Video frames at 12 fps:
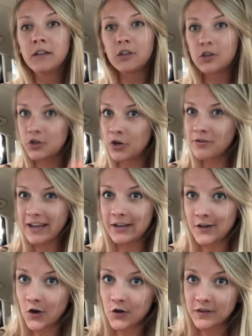so you don't
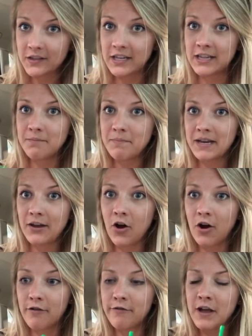get lost in the minute
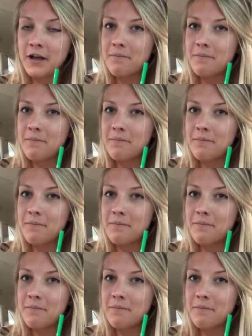of,